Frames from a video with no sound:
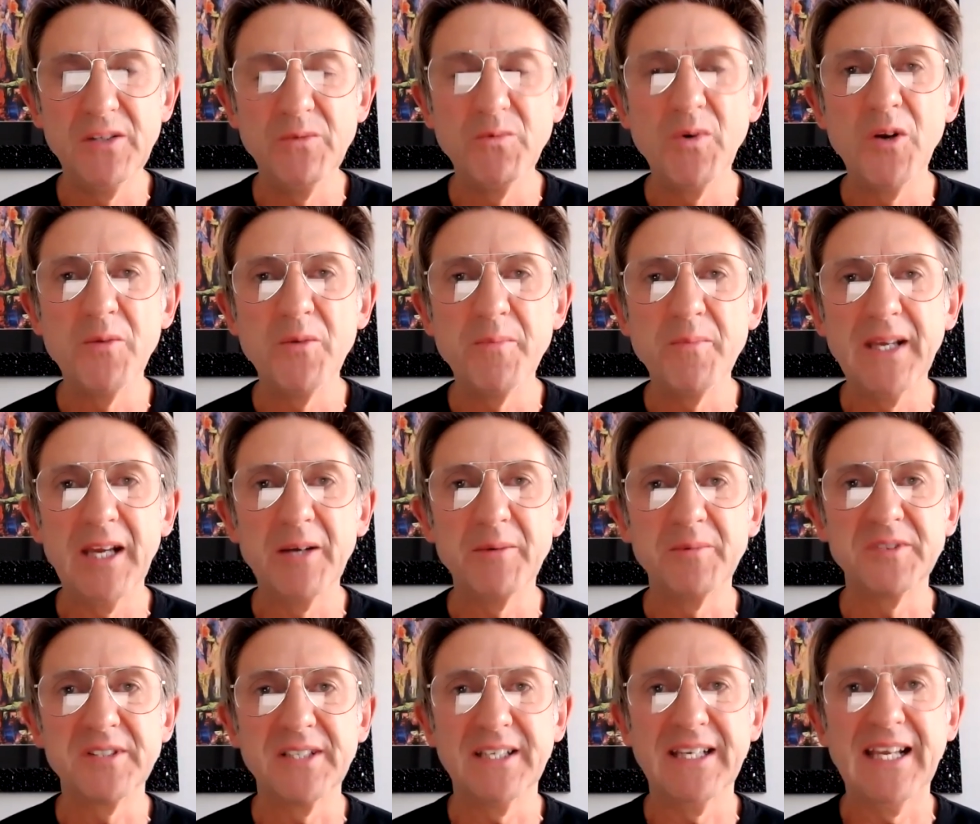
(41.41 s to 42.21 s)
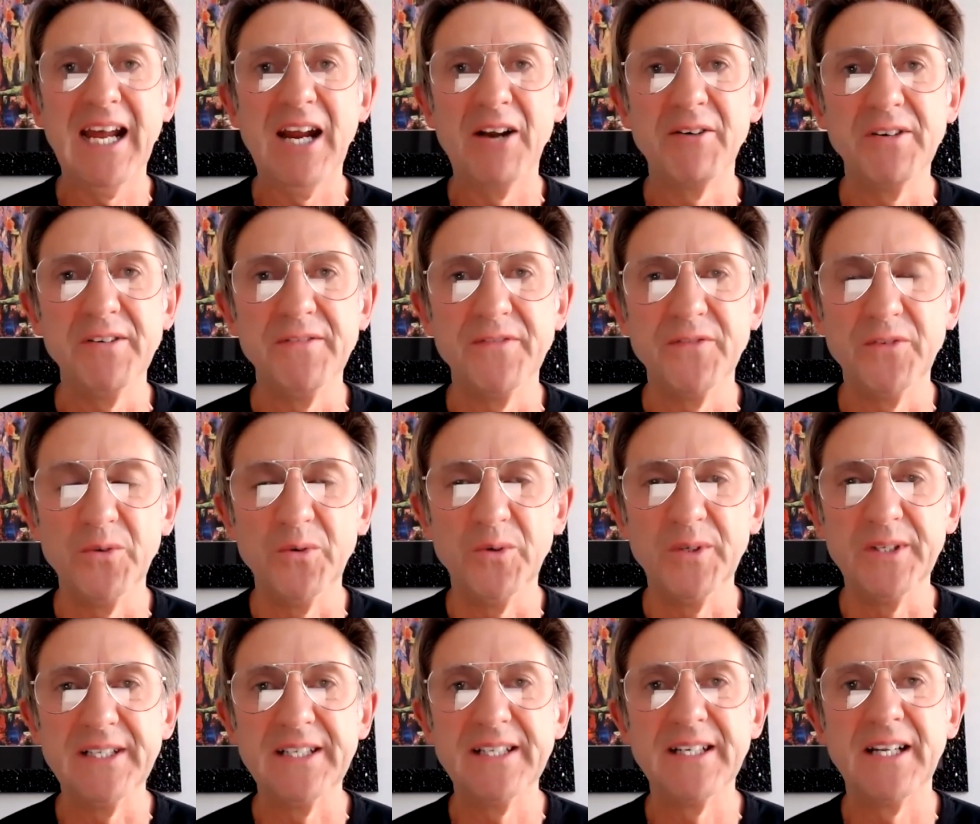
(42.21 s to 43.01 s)
You won't be able to carry
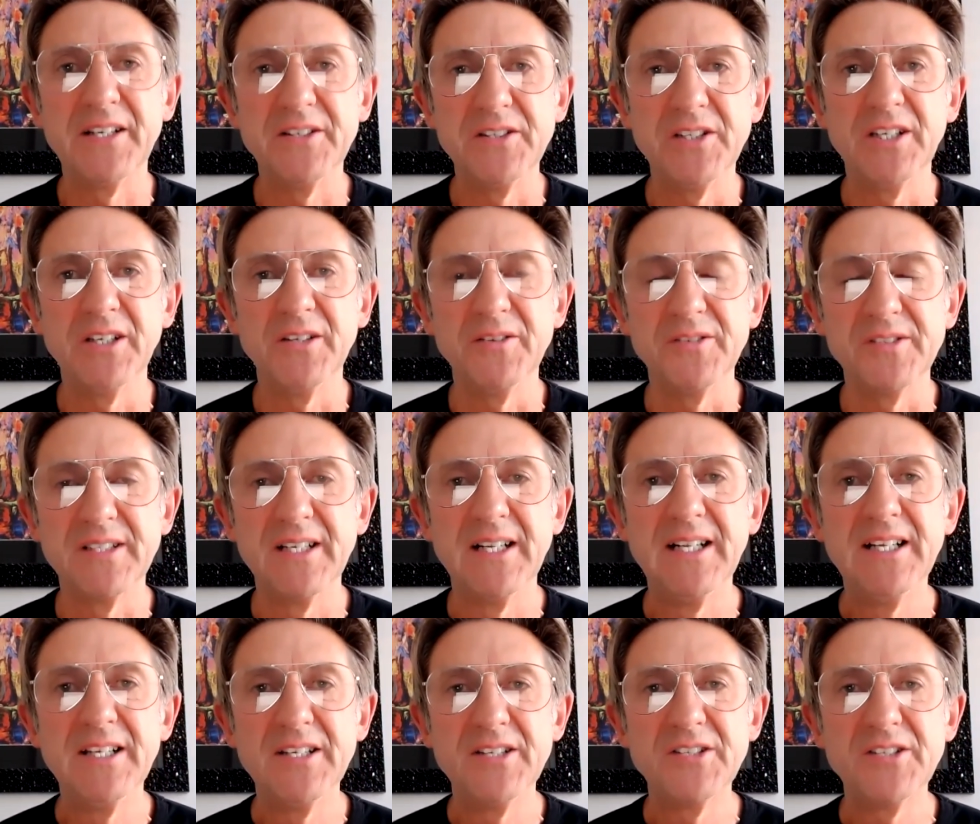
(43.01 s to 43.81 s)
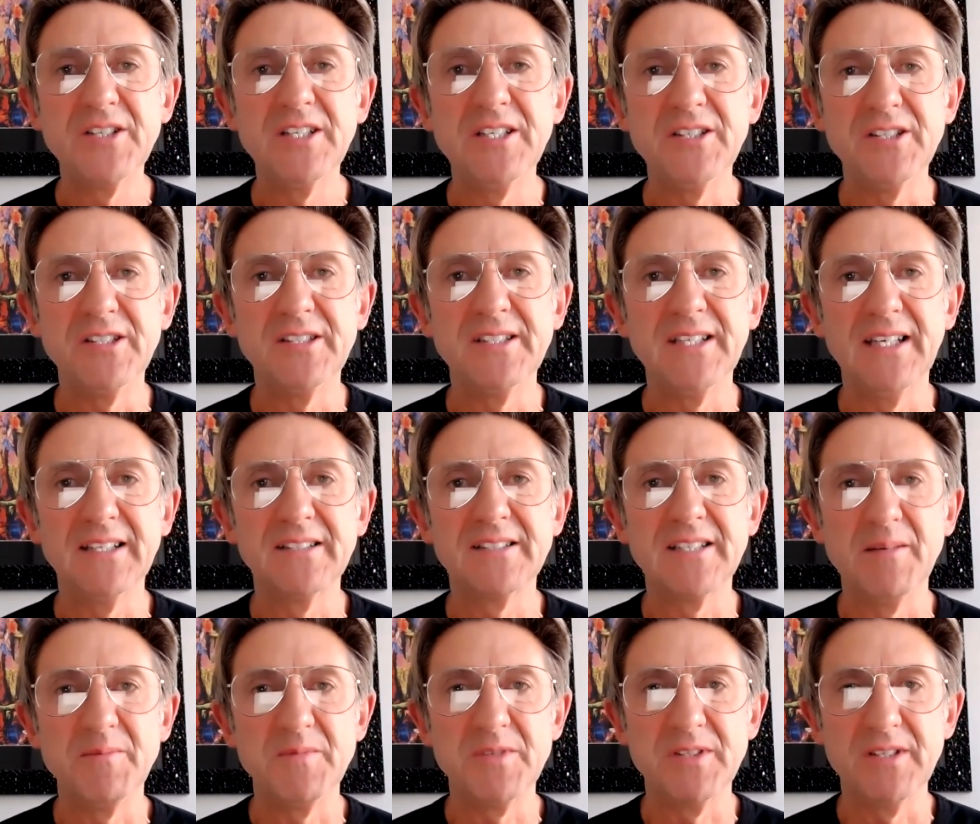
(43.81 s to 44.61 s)
forward an unused CGT
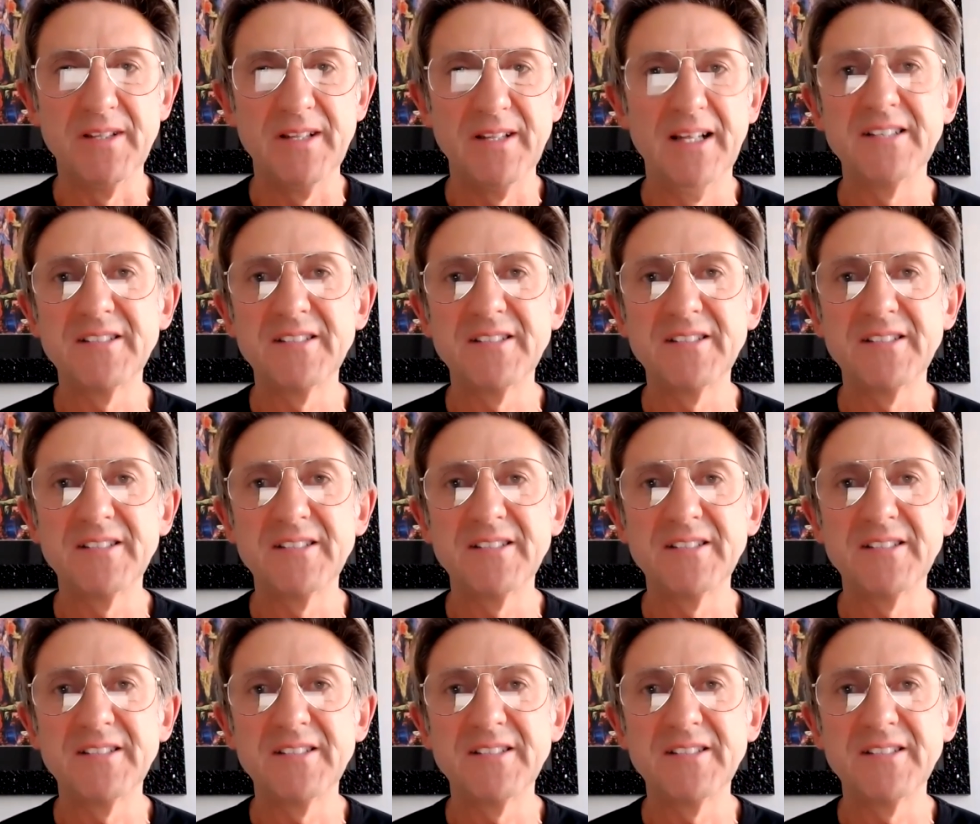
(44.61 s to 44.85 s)
exemption.